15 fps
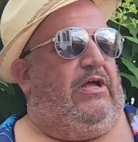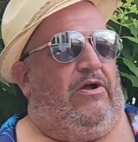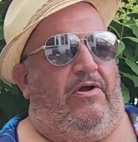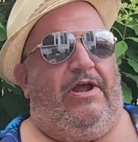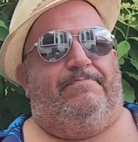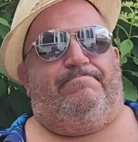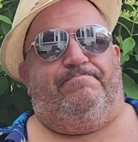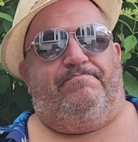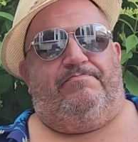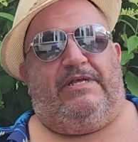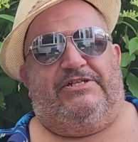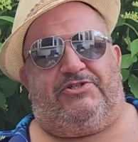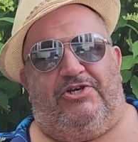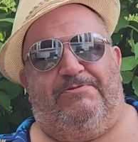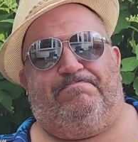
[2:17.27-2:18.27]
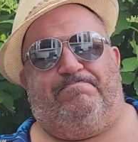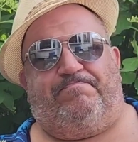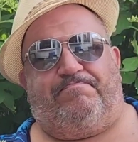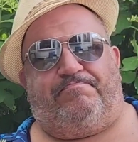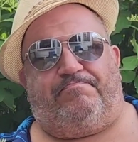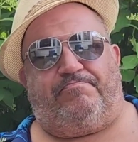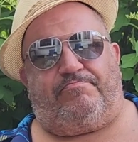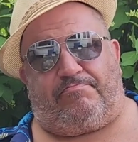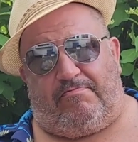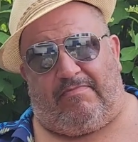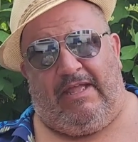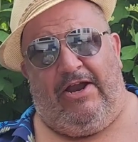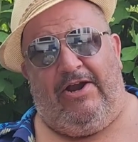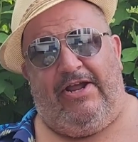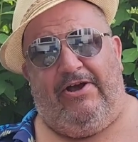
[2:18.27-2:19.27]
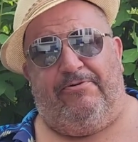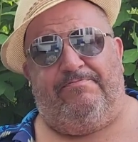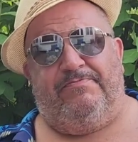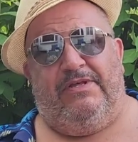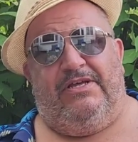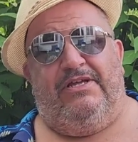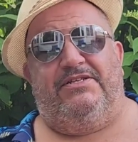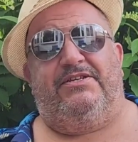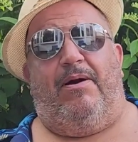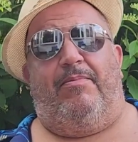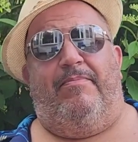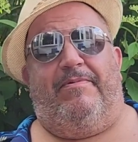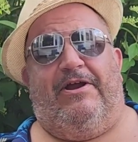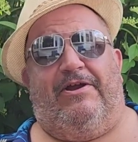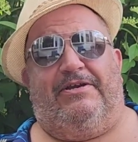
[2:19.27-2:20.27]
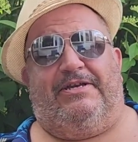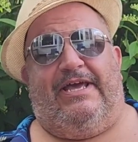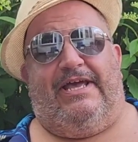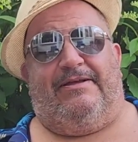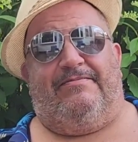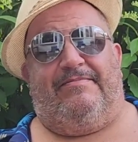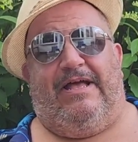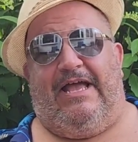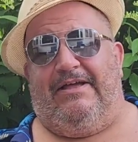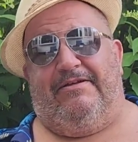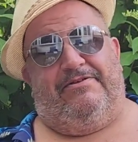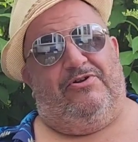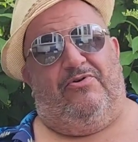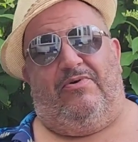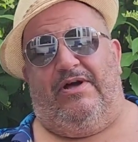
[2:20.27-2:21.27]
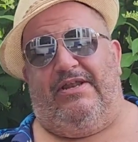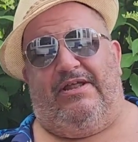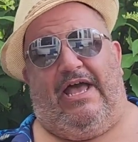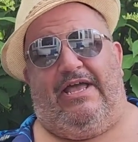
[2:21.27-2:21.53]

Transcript: All right, that's good. There you go. Double Merritt day. You know what?